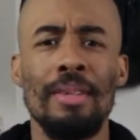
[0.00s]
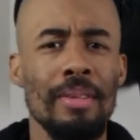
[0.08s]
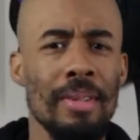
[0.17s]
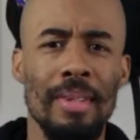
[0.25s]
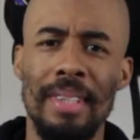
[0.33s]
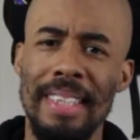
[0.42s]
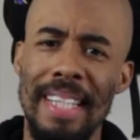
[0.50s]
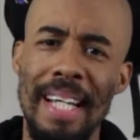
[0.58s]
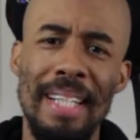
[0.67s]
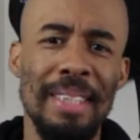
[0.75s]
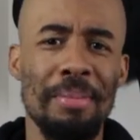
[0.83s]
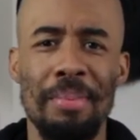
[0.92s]
You know what I'm saying?
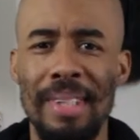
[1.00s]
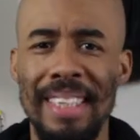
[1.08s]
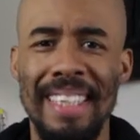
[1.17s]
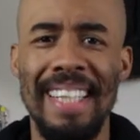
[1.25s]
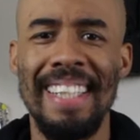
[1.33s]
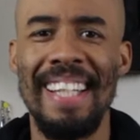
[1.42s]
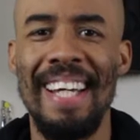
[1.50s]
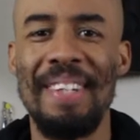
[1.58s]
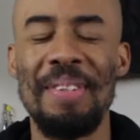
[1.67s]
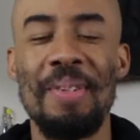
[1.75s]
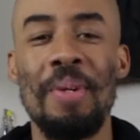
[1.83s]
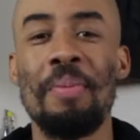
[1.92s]
I just appreciate that.
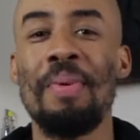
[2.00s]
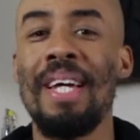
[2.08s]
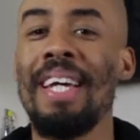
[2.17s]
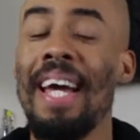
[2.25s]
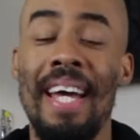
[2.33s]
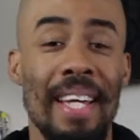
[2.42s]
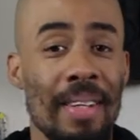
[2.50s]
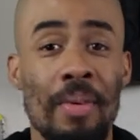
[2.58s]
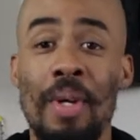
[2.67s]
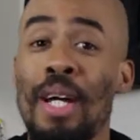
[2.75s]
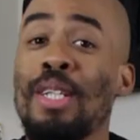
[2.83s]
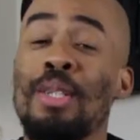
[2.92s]
You know what I mean? Hey,
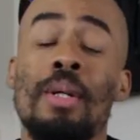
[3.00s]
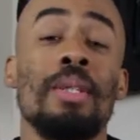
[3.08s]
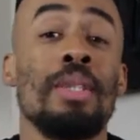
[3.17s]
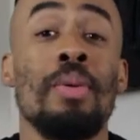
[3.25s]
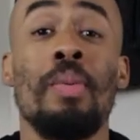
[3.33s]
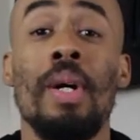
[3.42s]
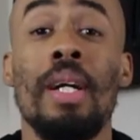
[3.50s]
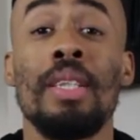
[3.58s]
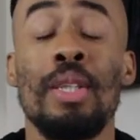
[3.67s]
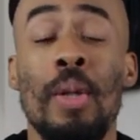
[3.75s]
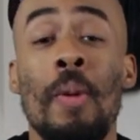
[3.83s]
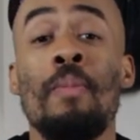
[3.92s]
you got to start somewhere.
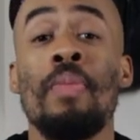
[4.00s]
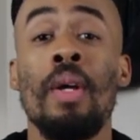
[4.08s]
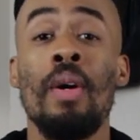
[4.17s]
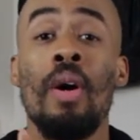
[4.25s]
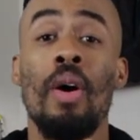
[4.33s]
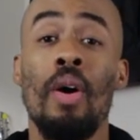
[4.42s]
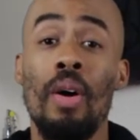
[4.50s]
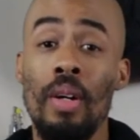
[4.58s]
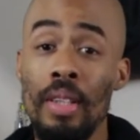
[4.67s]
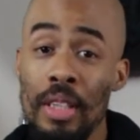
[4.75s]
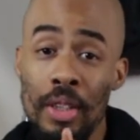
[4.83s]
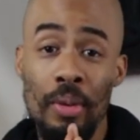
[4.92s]
So
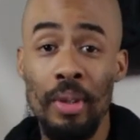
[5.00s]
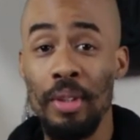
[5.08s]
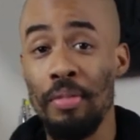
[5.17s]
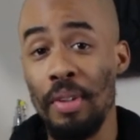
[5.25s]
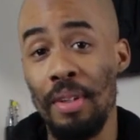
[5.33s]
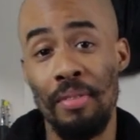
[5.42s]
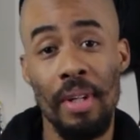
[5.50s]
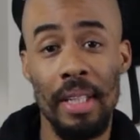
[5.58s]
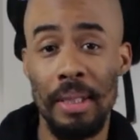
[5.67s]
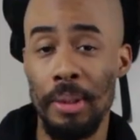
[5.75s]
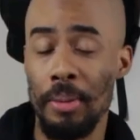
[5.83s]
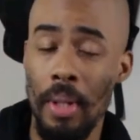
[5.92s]
all the 255
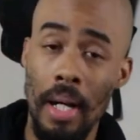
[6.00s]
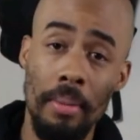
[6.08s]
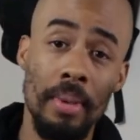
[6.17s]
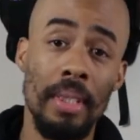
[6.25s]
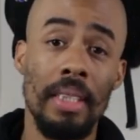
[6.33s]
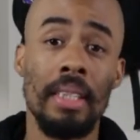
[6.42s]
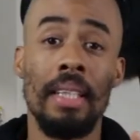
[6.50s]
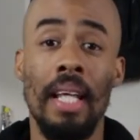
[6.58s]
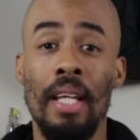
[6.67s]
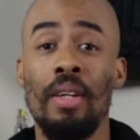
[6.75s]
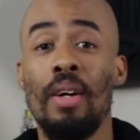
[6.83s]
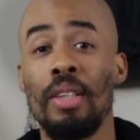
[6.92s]
subscribers,
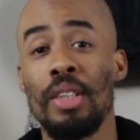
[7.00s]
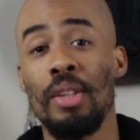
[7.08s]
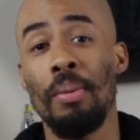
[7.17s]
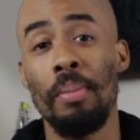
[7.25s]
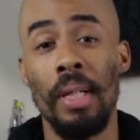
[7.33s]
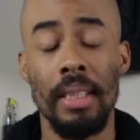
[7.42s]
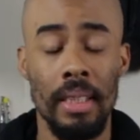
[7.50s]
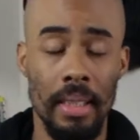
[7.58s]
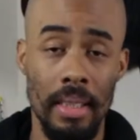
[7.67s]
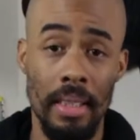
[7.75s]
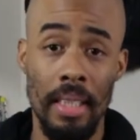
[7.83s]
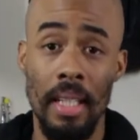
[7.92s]
thank y'all so much.
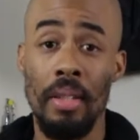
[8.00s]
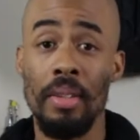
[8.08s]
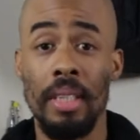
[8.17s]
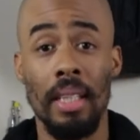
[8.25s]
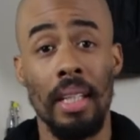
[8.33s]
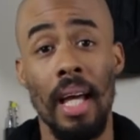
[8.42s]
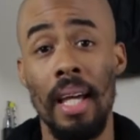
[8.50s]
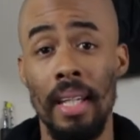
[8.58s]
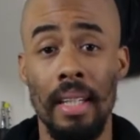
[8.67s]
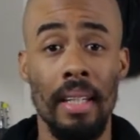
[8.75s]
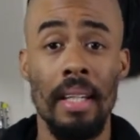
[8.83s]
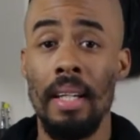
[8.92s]
Continue to
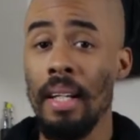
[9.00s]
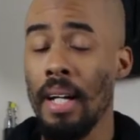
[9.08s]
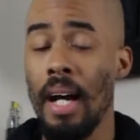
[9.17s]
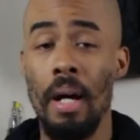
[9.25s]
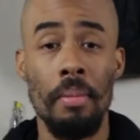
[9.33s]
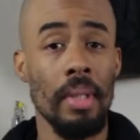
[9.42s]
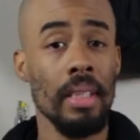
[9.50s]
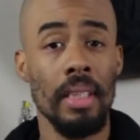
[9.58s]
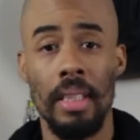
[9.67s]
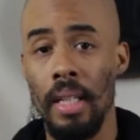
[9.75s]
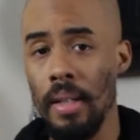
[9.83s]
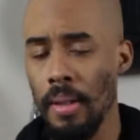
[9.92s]
like, comment,
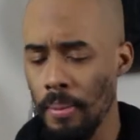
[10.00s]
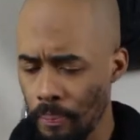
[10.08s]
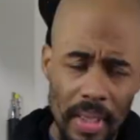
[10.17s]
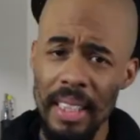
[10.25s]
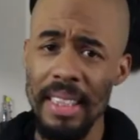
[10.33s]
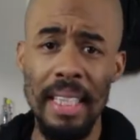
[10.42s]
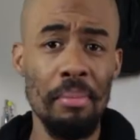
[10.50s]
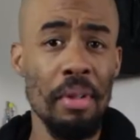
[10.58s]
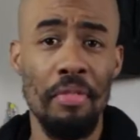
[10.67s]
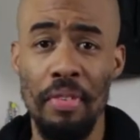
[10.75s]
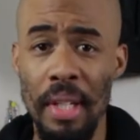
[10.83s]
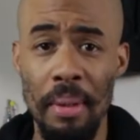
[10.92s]
share, send
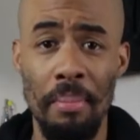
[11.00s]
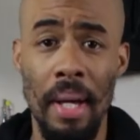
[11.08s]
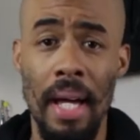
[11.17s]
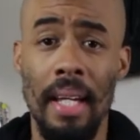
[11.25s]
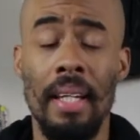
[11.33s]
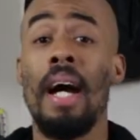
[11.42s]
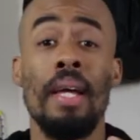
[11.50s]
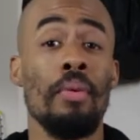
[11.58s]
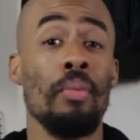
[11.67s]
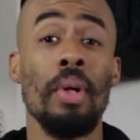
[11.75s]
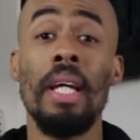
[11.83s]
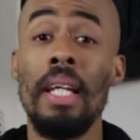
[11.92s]
me feedback. I
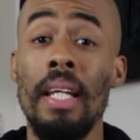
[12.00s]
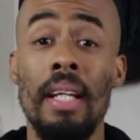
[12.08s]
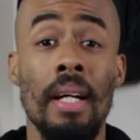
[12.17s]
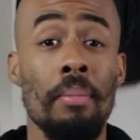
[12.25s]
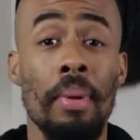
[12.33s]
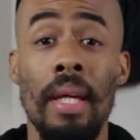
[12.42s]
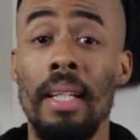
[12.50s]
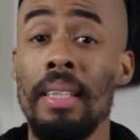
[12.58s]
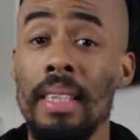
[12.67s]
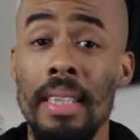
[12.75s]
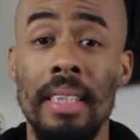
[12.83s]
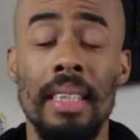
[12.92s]
am reading it. I'm paying
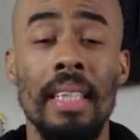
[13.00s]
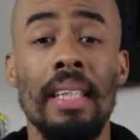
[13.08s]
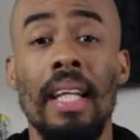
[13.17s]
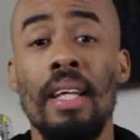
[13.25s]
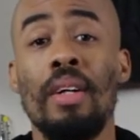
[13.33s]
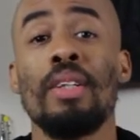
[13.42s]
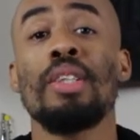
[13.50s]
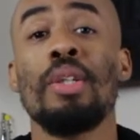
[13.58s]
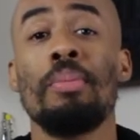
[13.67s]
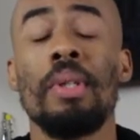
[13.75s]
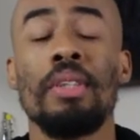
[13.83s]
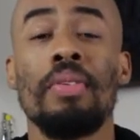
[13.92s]
attention. Thank y'all so
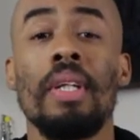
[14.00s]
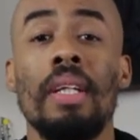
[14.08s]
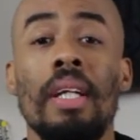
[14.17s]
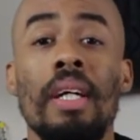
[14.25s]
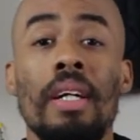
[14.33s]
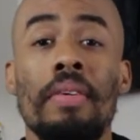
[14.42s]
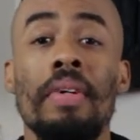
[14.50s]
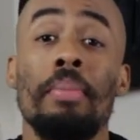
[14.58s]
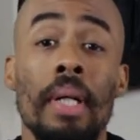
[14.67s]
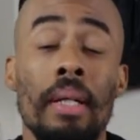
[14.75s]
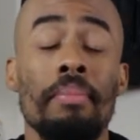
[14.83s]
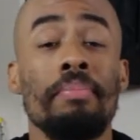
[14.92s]
much for the love.
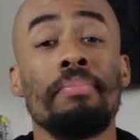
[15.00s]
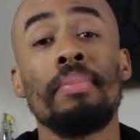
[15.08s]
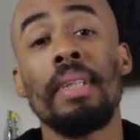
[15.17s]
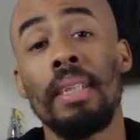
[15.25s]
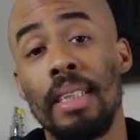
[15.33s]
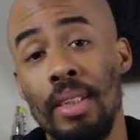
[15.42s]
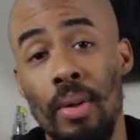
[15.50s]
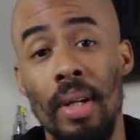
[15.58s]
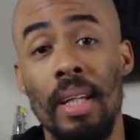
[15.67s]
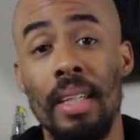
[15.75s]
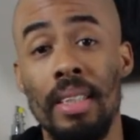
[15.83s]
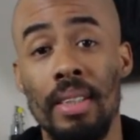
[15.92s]
But let's go
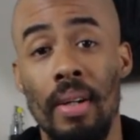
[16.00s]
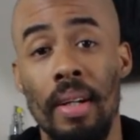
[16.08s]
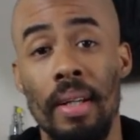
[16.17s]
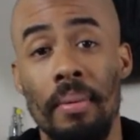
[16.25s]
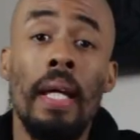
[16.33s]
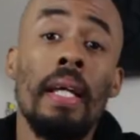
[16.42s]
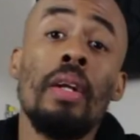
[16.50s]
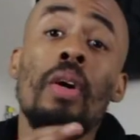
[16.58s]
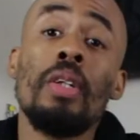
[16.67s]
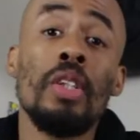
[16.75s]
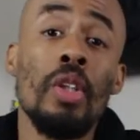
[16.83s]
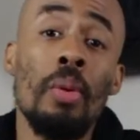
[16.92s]
ahead and get started. And
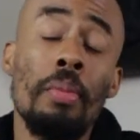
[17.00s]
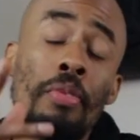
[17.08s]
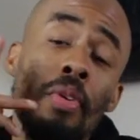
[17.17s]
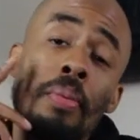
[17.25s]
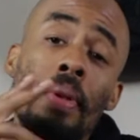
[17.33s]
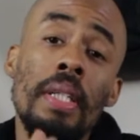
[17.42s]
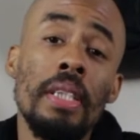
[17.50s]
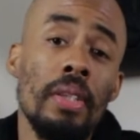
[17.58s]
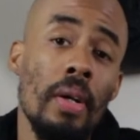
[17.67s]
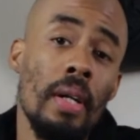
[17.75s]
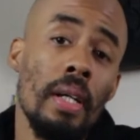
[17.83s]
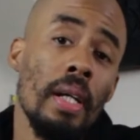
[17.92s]
also, before we get
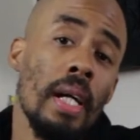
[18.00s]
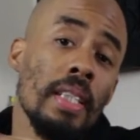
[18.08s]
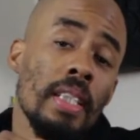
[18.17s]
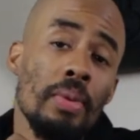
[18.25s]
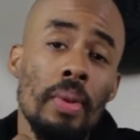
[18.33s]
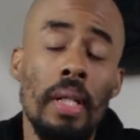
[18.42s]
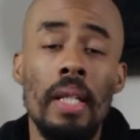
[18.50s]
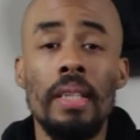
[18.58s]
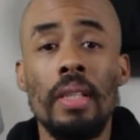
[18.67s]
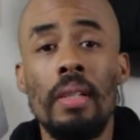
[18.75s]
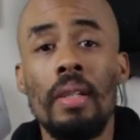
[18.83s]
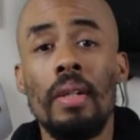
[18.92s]
started, I just wanna
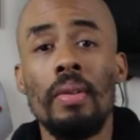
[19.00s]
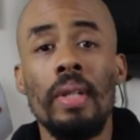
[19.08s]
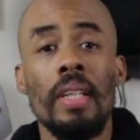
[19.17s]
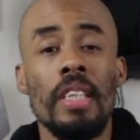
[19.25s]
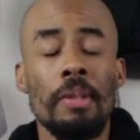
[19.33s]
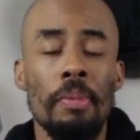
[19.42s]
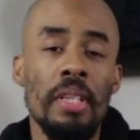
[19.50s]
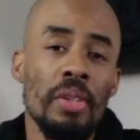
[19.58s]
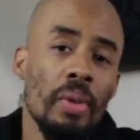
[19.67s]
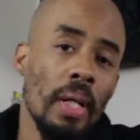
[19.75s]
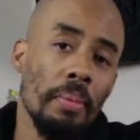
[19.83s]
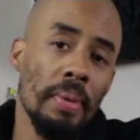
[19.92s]
let y'all know there's
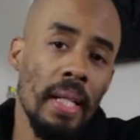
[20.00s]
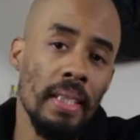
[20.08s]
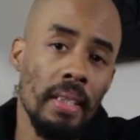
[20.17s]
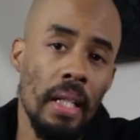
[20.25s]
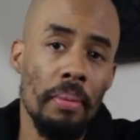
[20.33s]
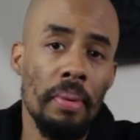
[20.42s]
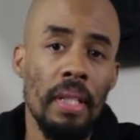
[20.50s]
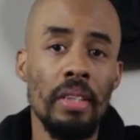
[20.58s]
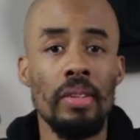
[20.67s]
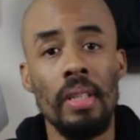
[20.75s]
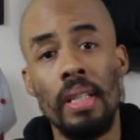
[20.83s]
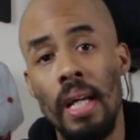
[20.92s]
special updates coming
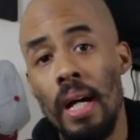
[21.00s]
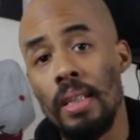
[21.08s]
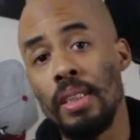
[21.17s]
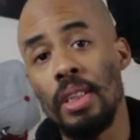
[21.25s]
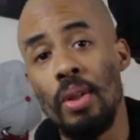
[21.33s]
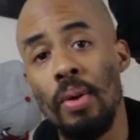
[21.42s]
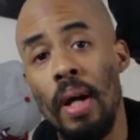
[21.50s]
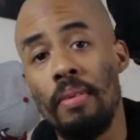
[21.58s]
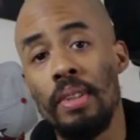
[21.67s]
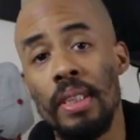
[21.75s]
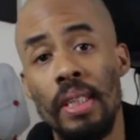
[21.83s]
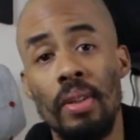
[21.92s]
to the Don Show
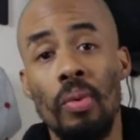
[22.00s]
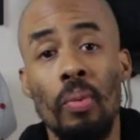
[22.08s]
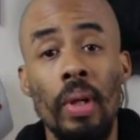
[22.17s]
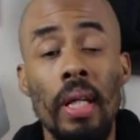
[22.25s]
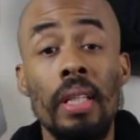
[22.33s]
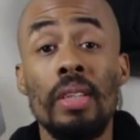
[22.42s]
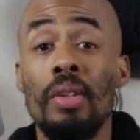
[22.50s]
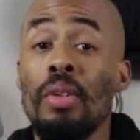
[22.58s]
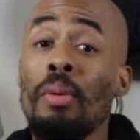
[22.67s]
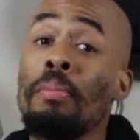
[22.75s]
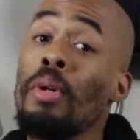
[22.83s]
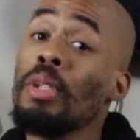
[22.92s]
every single week. So
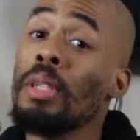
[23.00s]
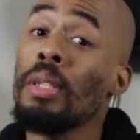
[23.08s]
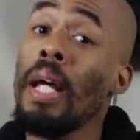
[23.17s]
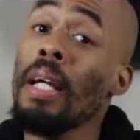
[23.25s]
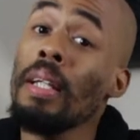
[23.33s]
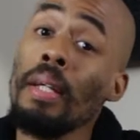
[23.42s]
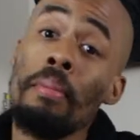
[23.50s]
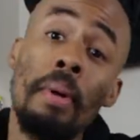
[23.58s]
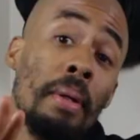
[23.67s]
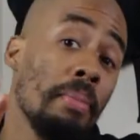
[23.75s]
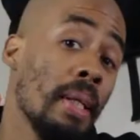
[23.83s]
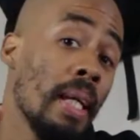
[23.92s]
you most likely
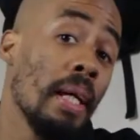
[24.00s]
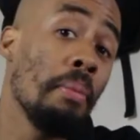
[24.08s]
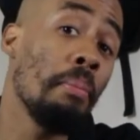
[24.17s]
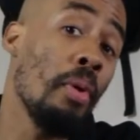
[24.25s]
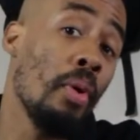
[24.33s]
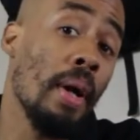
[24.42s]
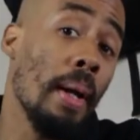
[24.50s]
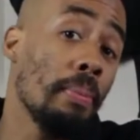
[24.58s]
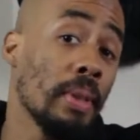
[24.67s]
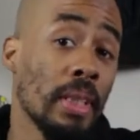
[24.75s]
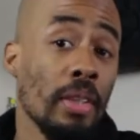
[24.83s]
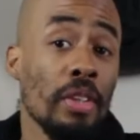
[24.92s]
might be getting more
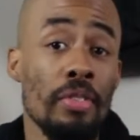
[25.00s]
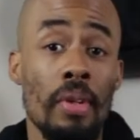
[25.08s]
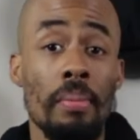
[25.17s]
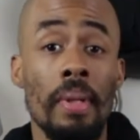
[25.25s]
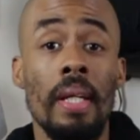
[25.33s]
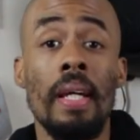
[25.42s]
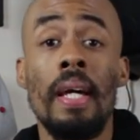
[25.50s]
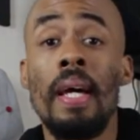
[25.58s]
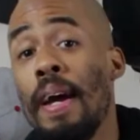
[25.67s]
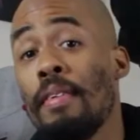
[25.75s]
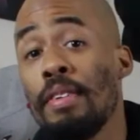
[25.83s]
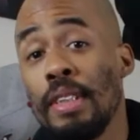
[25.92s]
episodes from me
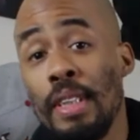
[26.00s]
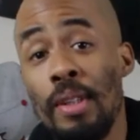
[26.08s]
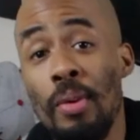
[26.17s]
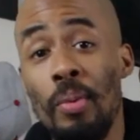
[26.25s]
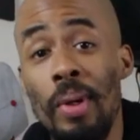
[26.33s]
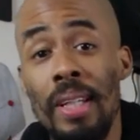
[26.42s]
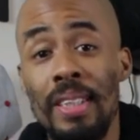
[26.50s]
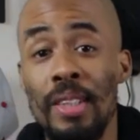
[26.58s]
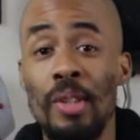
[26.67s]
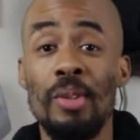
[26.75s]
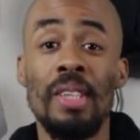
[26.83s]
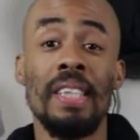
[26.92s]
every single week.
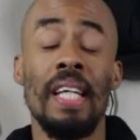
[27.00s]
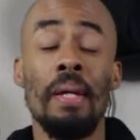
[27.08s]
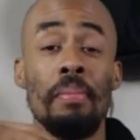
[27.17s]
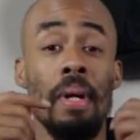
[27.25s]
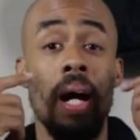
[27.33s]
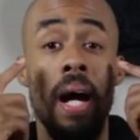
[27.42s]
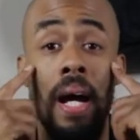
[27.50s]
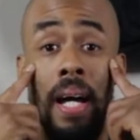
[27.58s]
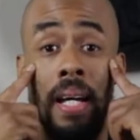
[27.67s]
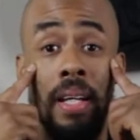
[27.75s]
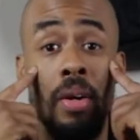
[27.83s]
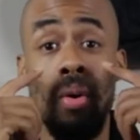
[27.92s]
So just keep an
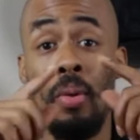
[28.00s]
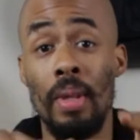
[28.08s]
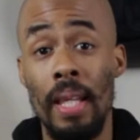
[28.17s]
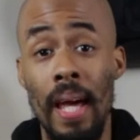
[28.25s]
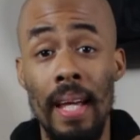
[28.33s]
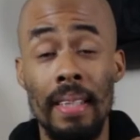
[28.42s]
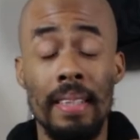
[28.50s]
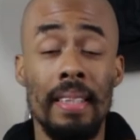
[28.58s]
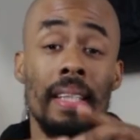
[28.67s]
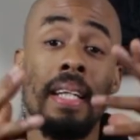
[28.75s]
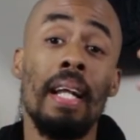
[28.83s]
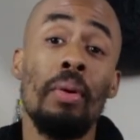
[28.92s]
eye on
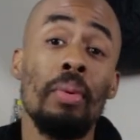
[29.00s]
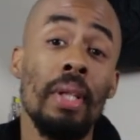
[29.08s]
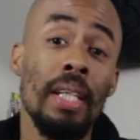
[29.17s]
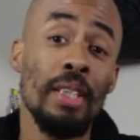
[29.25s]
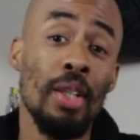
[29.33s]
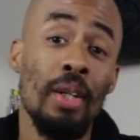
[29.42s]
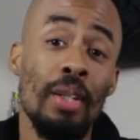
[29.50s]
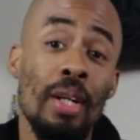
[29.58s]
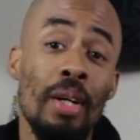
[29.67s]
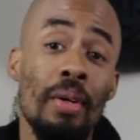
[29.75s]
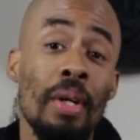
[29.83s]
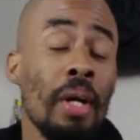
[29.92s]
that and I will let y'all
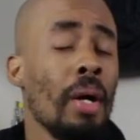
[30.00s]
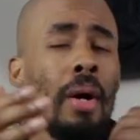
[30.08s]
know.